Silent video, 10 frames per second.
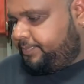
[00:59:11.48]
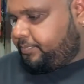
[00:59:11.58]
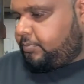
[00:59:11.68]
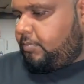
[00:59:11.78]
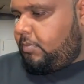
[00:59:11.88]

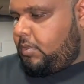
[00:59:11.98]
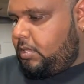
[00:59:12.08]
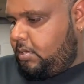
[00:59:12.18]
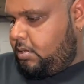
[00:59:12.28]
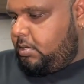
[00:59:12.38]
can, make a
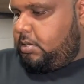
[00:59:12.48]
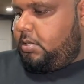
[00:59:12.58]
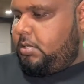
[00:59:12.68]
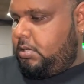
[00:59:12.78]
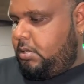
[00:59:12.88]
veggie one with
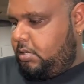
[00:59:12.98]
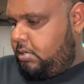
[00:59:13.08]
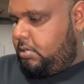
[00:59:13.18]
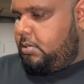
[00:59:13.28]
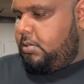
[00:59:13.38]
some
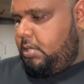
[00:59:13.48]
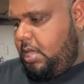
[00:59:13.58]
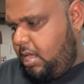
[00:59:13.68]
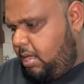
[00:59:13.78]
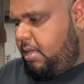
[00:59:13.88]
mushrooms and
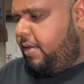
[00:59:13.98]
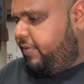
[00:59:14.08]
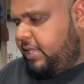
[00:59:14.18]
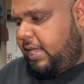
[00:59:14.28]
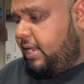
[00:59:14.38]
yeah, soya.
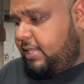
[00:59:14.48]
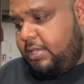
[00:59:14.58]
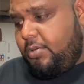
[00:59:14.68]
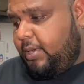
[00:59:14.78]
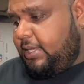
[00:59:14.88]
Anything,
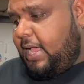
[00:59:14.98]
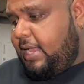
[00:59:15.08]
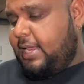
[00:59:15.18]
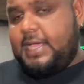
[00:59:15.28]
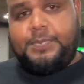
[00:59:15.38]
anything you want to
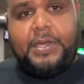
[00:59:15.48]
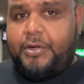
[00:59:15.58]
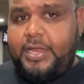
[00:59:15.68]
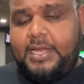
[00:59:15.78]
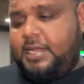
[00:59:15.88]
add, guys. Be
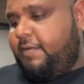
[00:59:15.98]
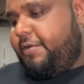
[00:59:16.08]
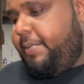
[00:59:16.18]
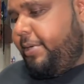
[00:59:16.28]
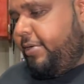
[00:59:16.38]
creative.
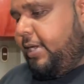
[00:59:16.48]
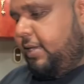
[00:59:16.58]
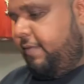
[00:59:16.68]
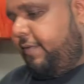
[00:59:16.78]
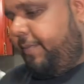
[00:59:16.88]
Be creative.